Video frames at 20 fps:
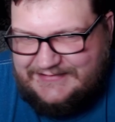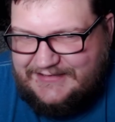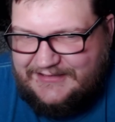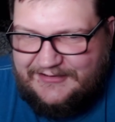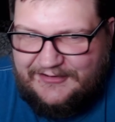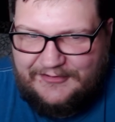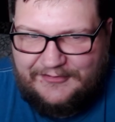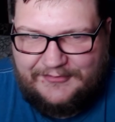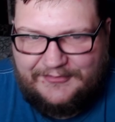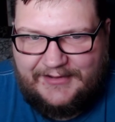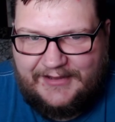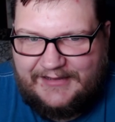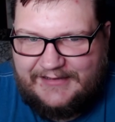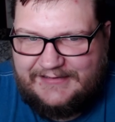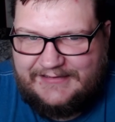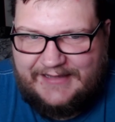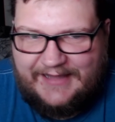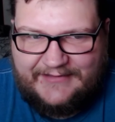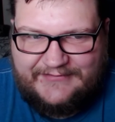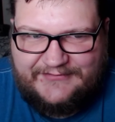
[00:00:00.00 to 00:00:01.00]
you know,
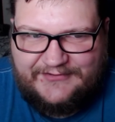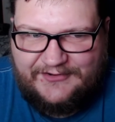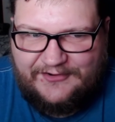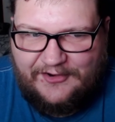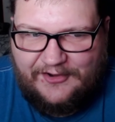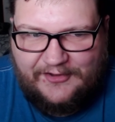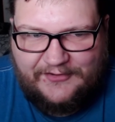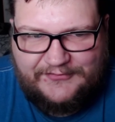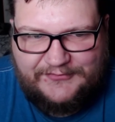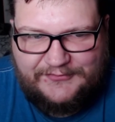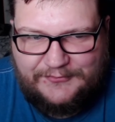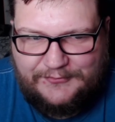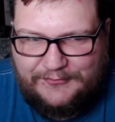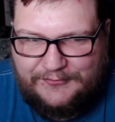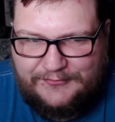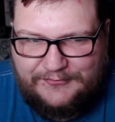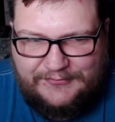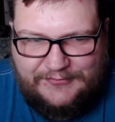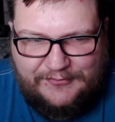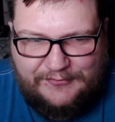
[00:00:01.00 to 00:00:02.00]
I, that's your
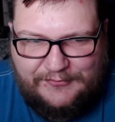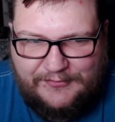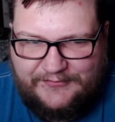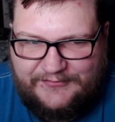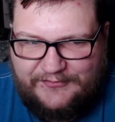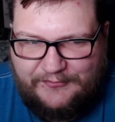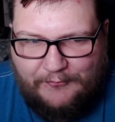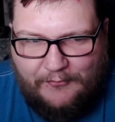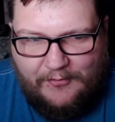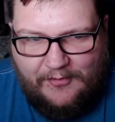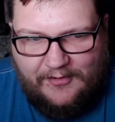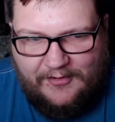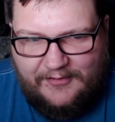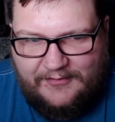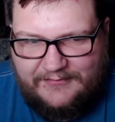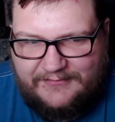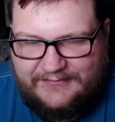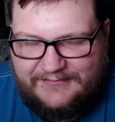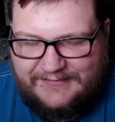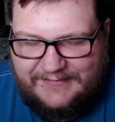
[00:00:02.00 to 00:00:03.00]
hustle, do what you
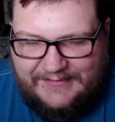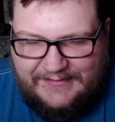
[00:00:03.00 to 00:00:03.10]
want.